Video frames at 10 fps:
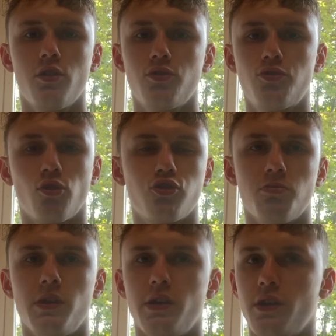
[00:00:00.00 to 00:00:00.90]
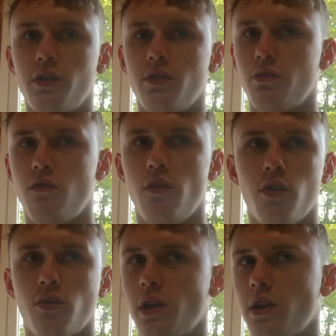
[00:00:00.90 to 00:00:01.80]
Social media,
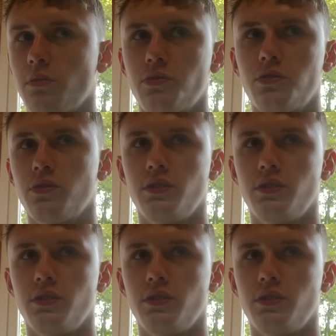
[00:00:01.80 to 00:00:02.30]
video games,